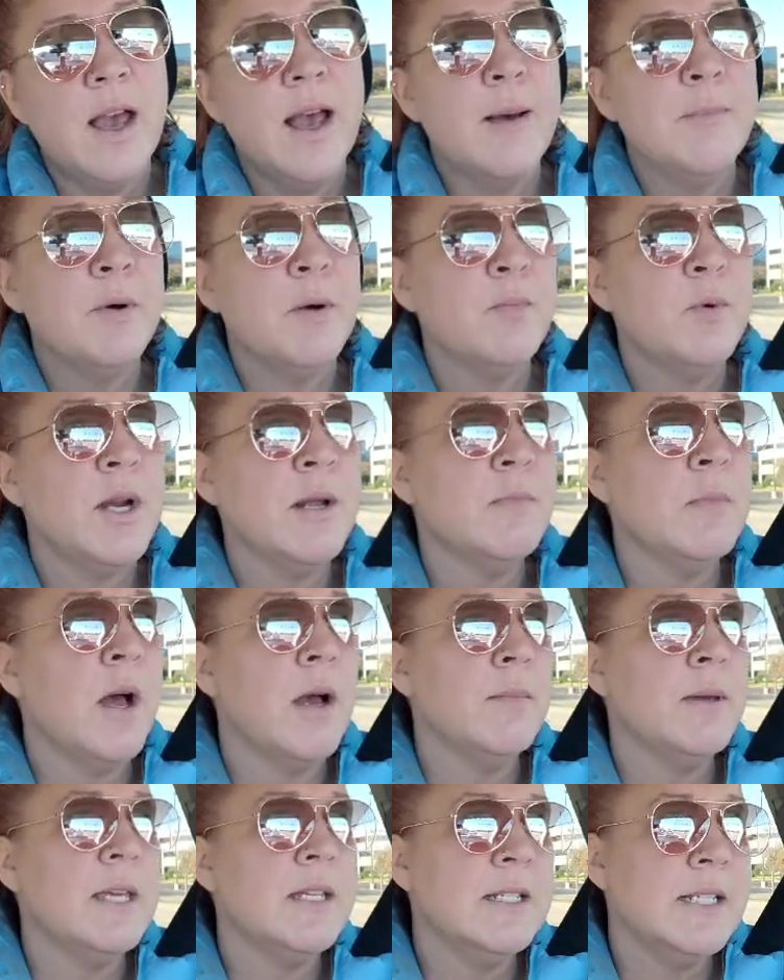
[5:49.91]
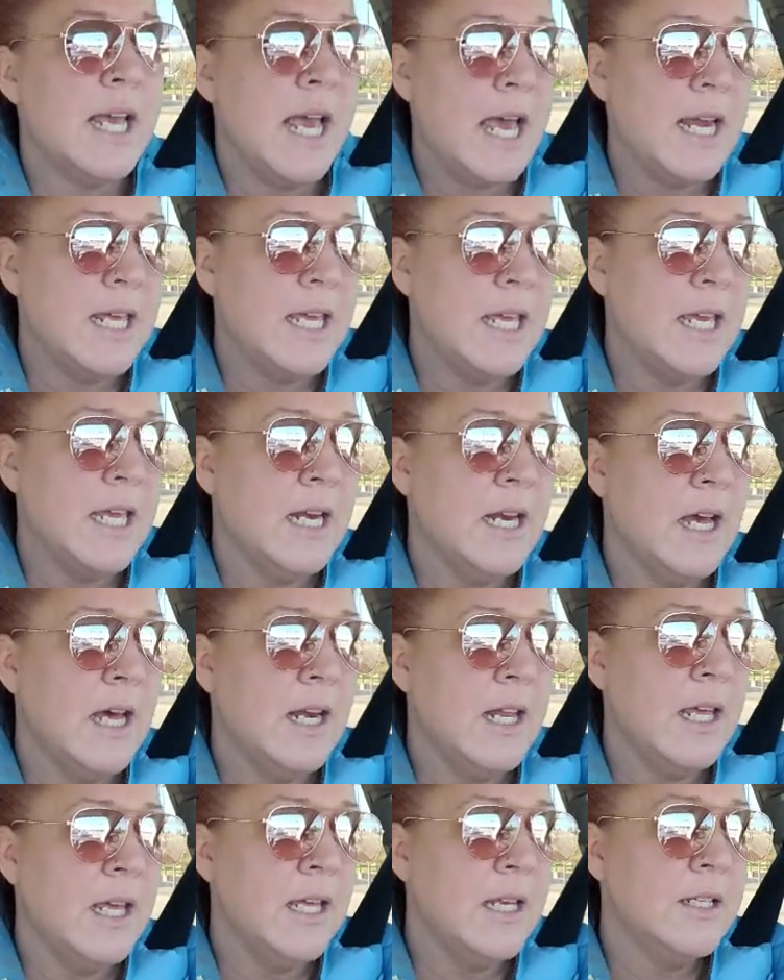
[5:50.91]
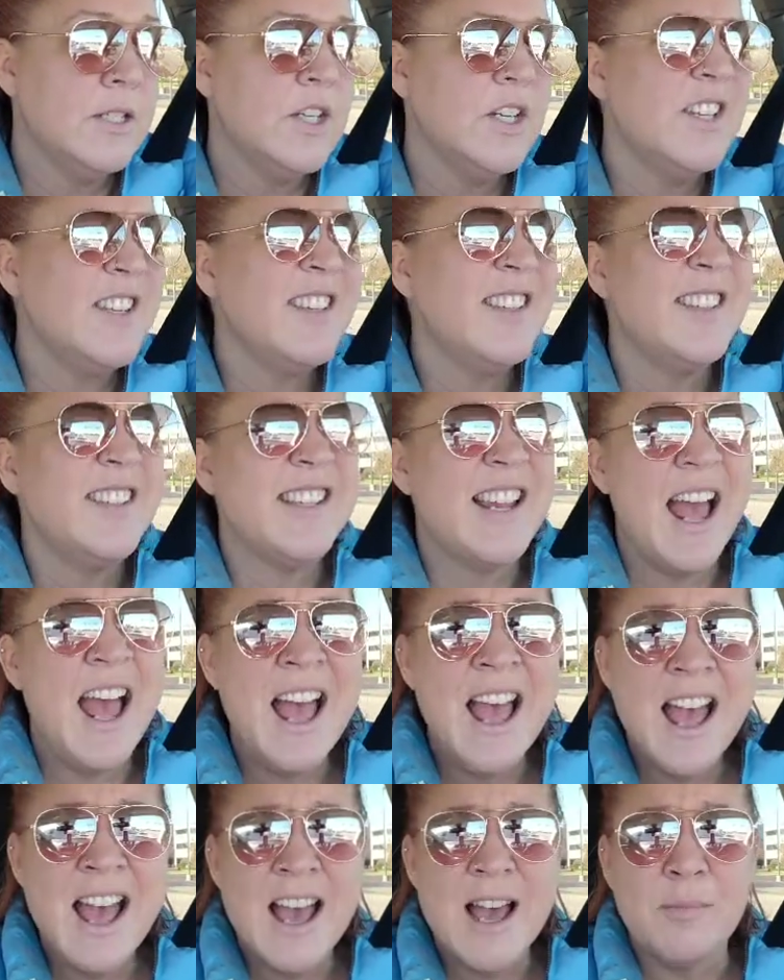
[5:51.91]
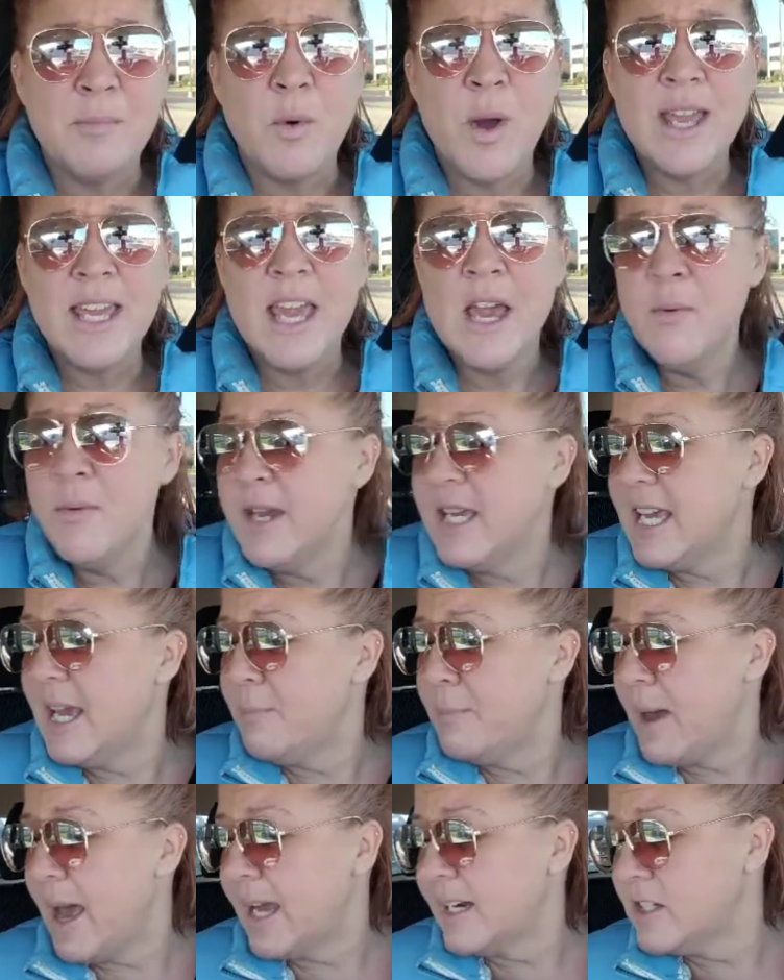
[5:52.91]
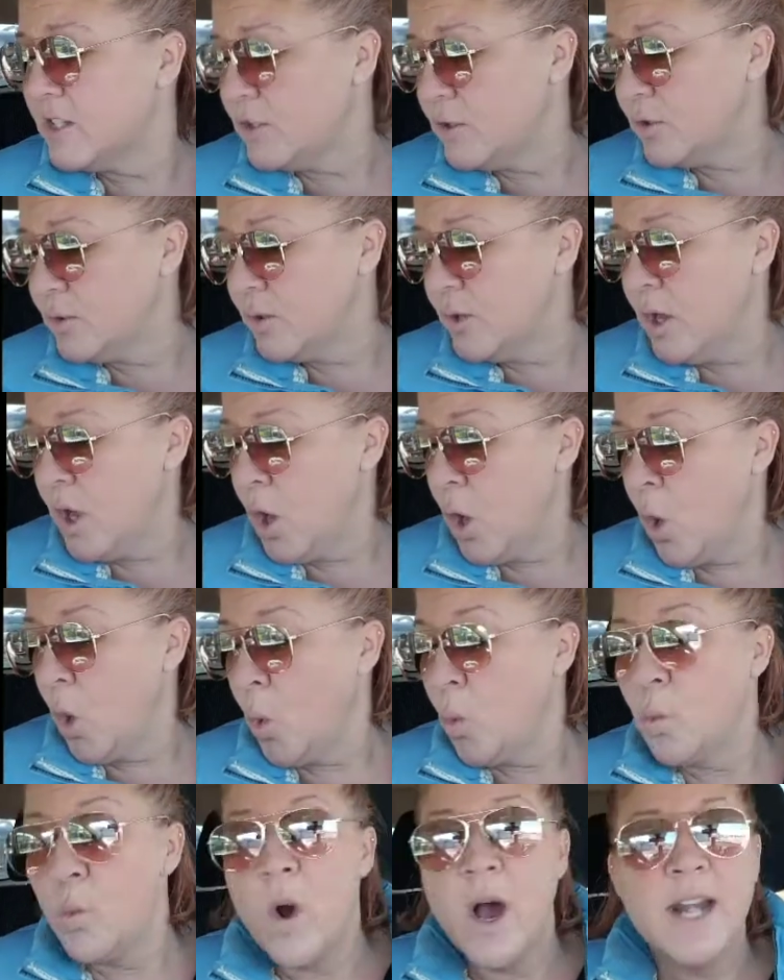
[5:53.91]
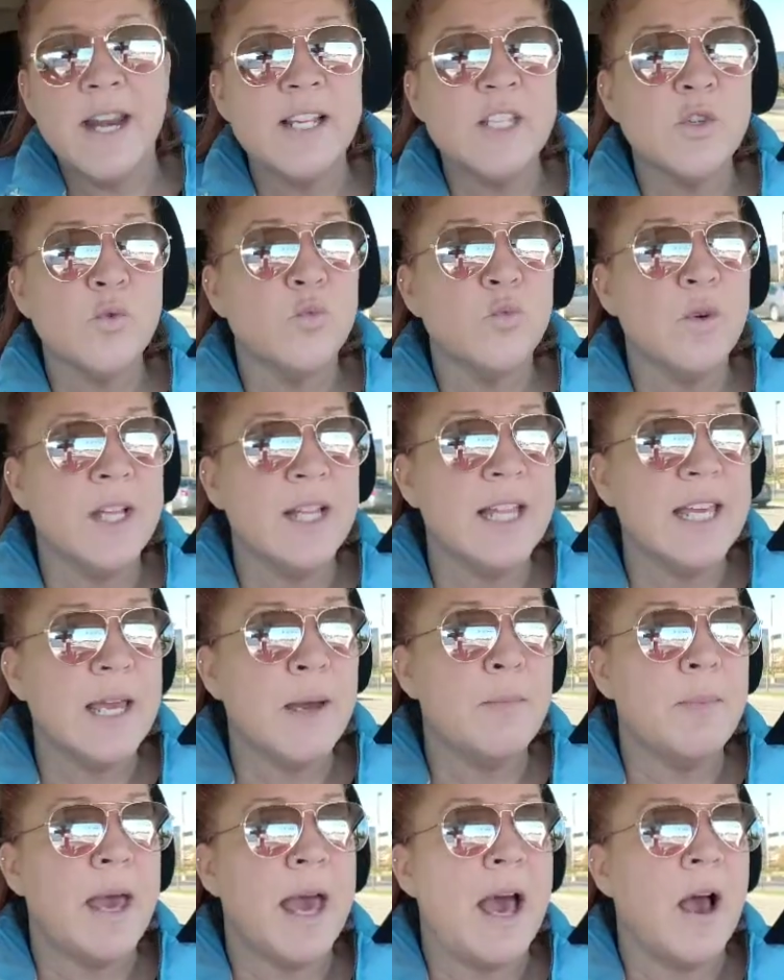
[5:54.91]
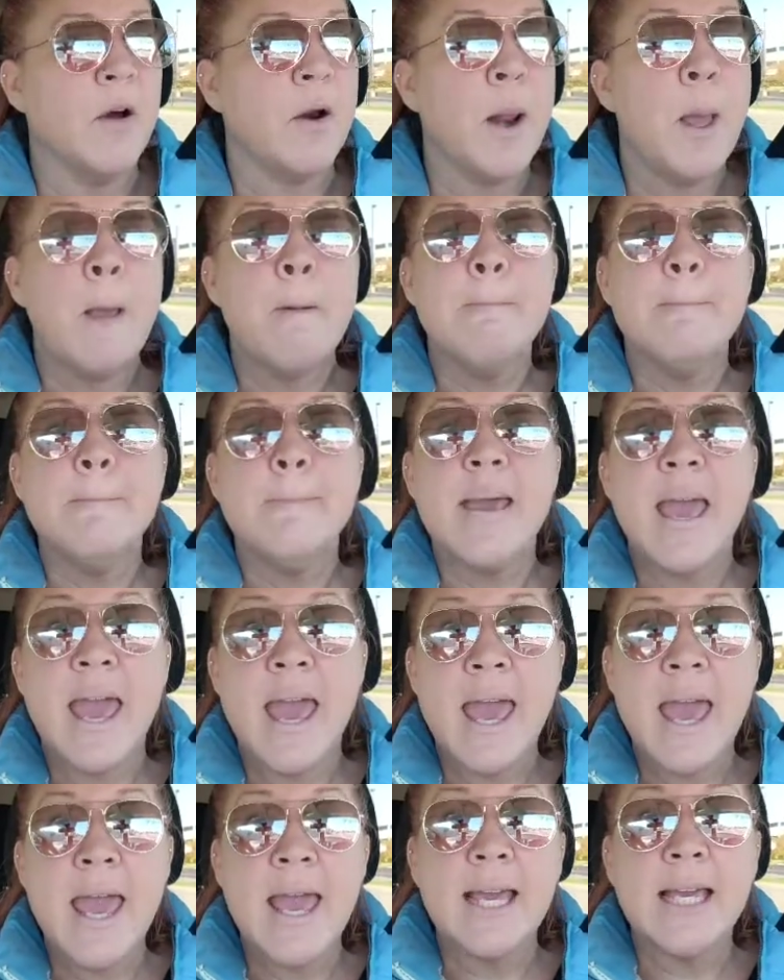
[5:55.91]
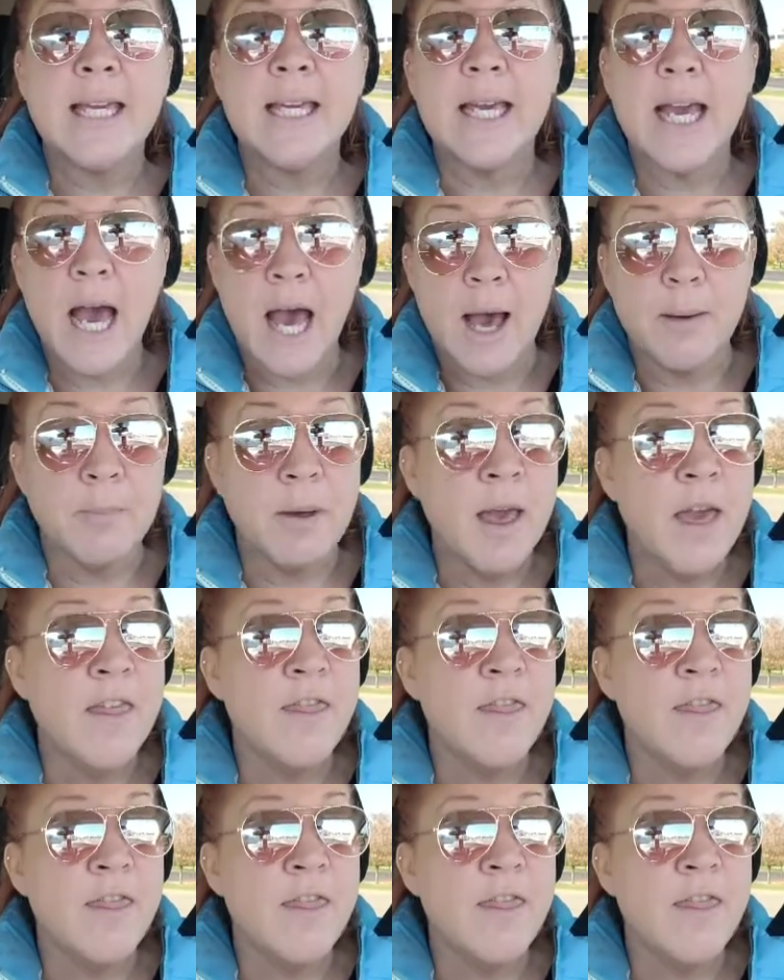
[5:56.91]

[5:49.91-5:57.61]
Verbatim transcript: I'm going to bring mommy and daddy in on it. Just stop. Why can't we get back to what it's really about? Makeup.